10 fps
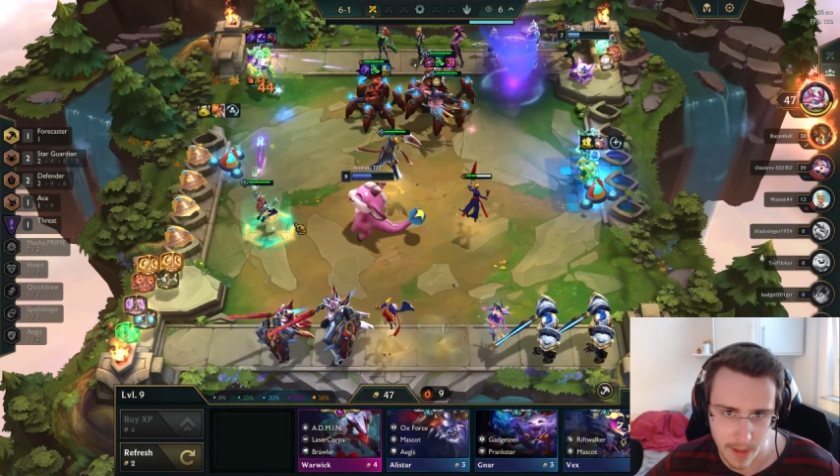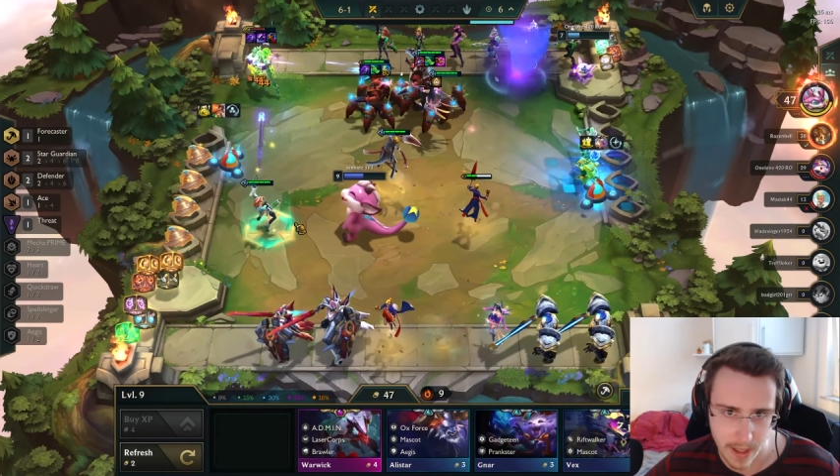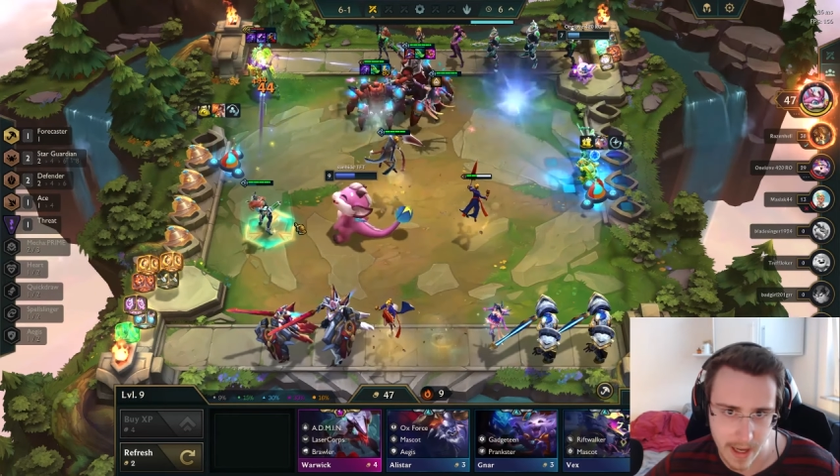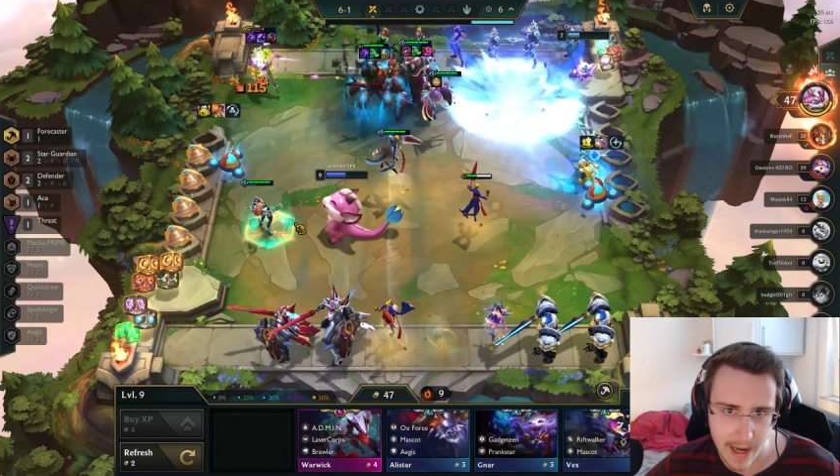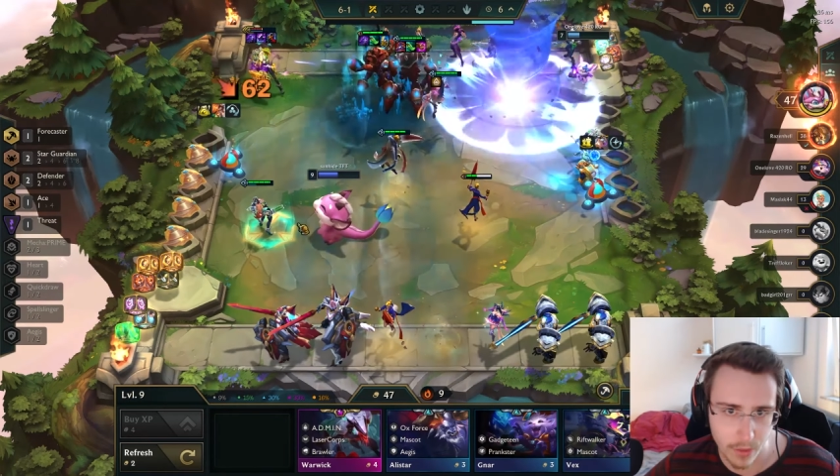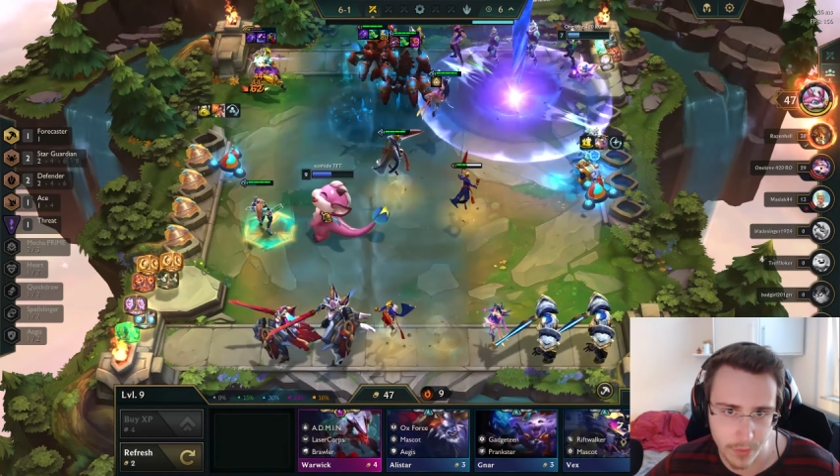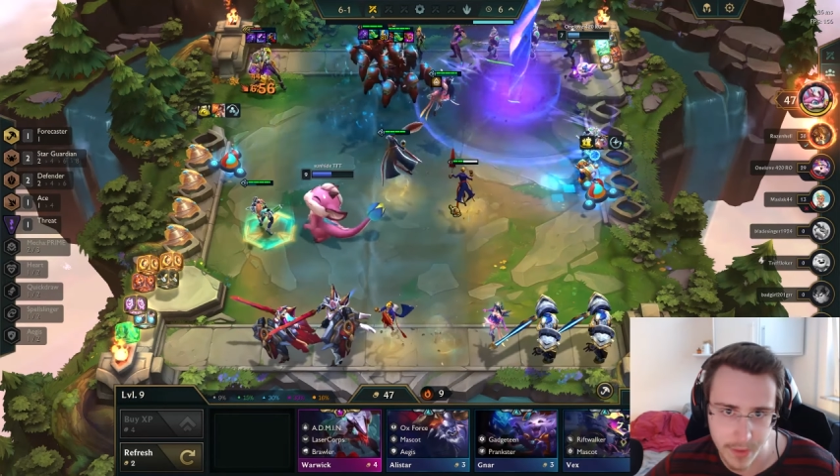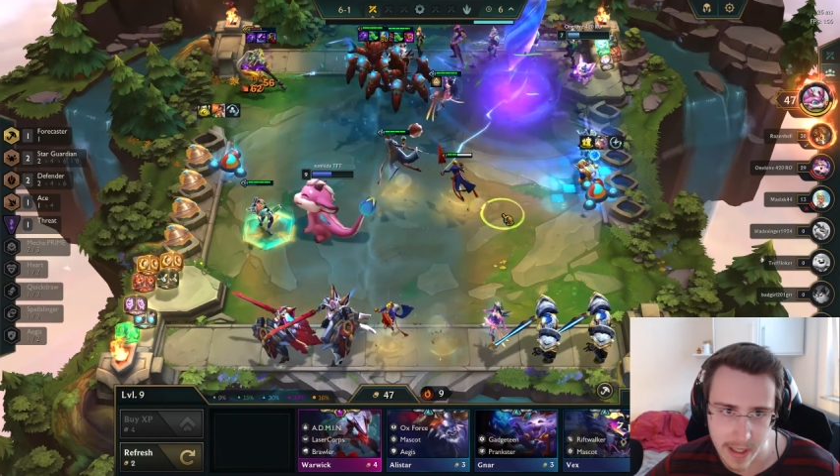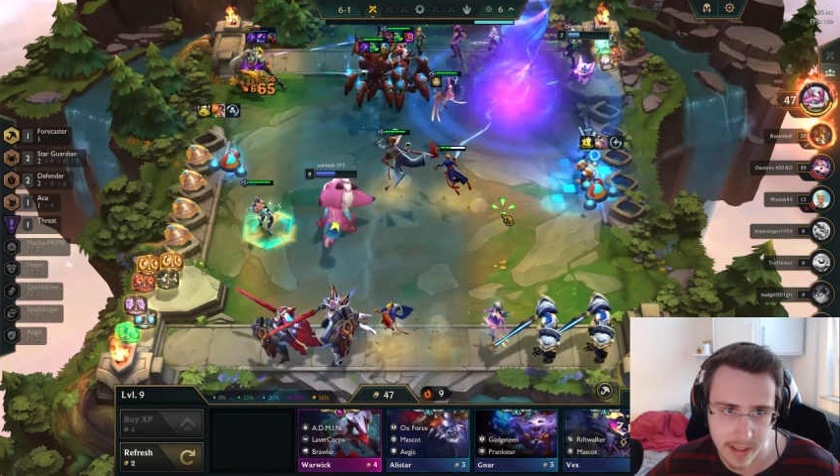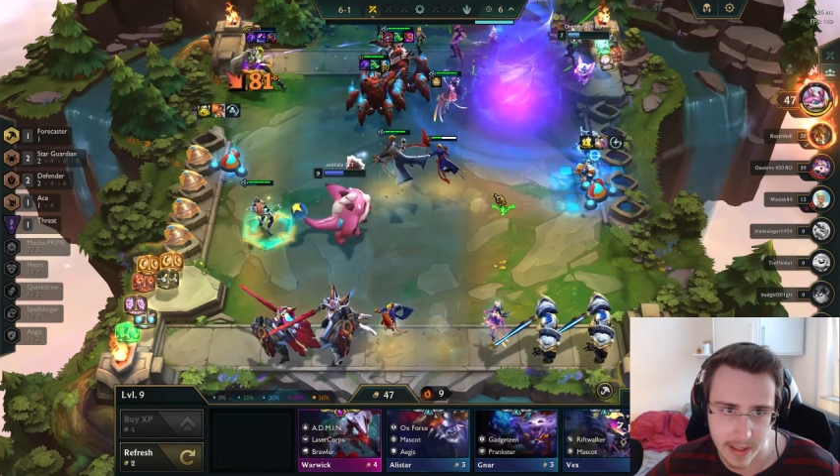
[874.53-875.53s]
I don't
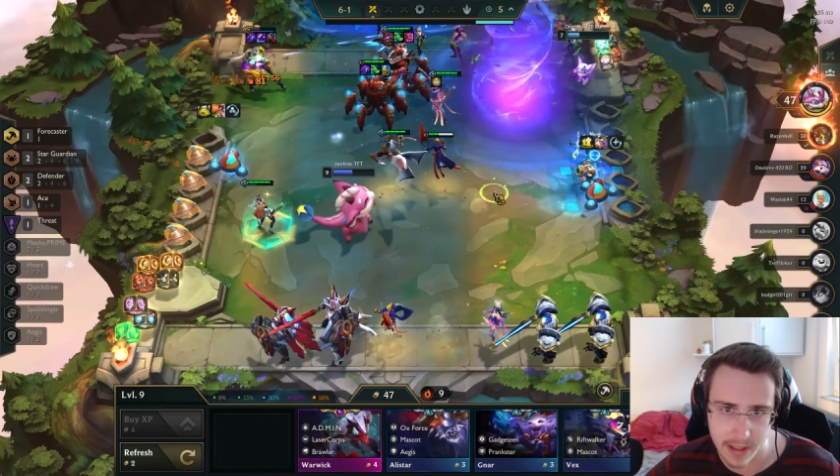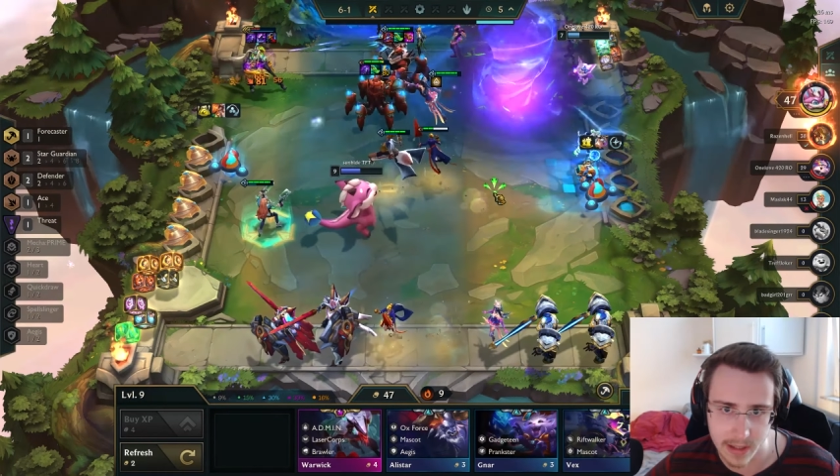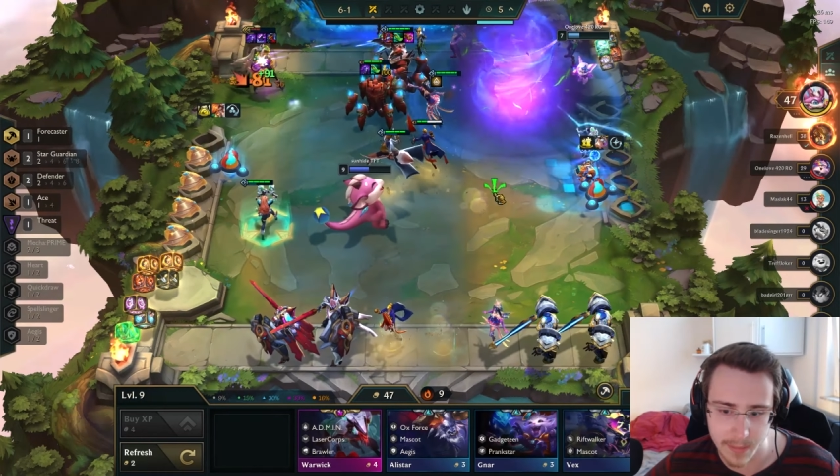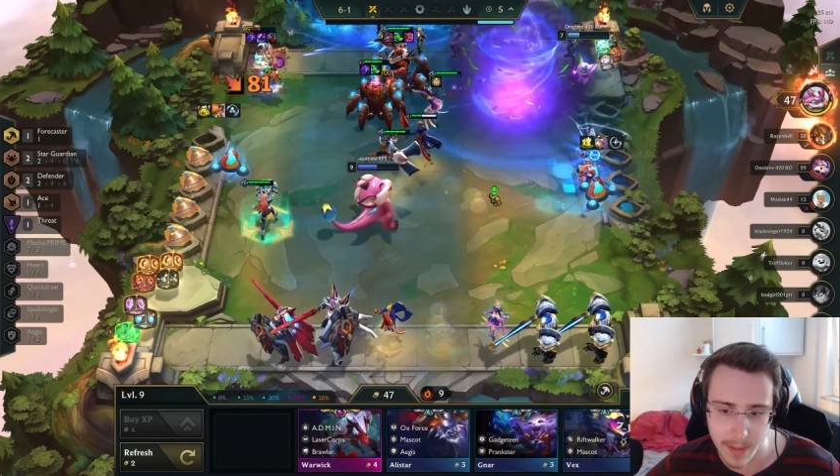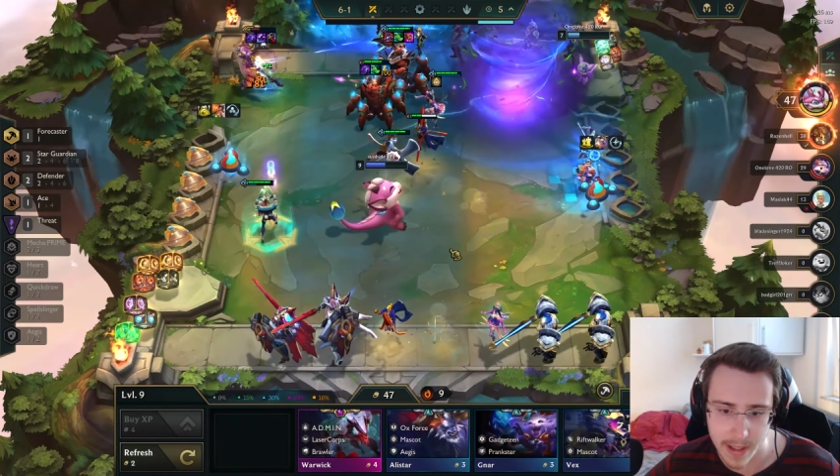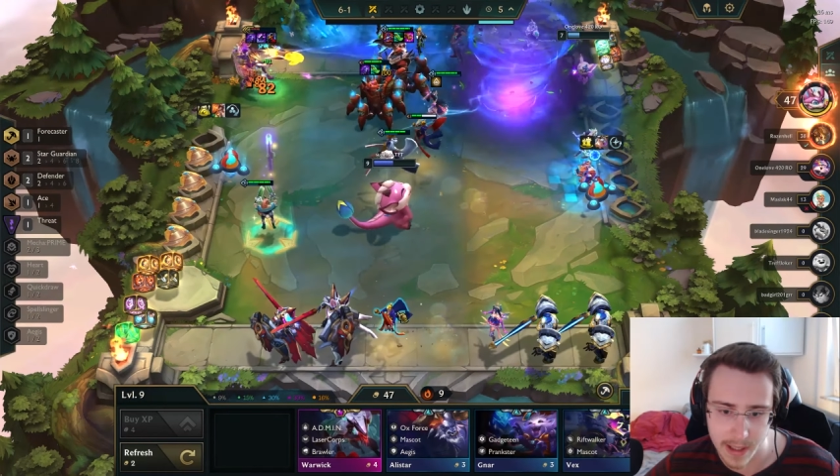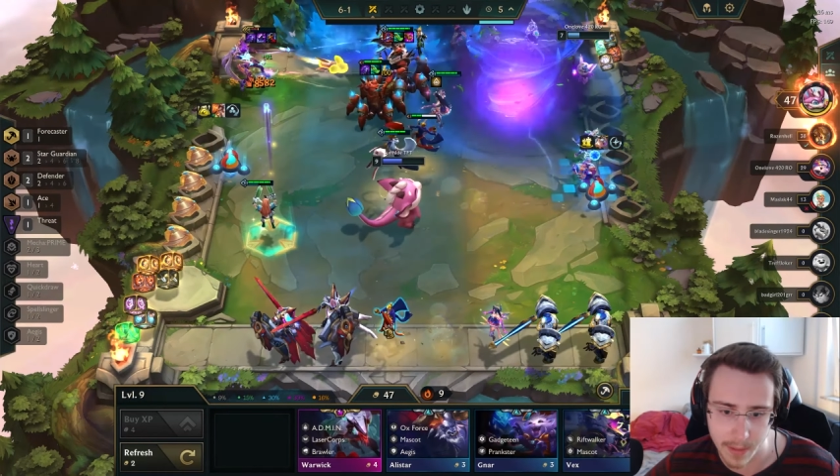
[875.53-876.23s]
think I can hit that many.